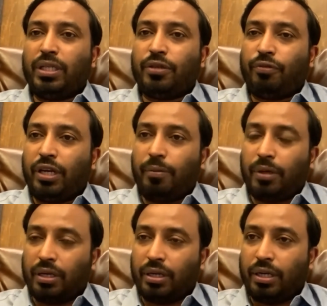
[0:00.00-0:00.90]
means if
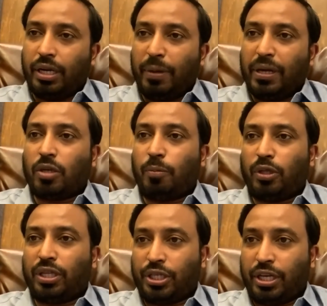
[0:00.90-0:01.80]
it depends
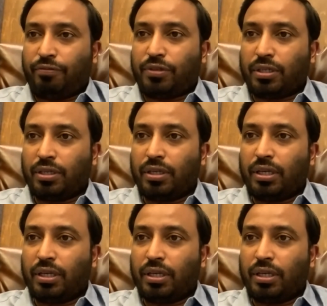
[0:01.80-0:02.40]
upon the chefs,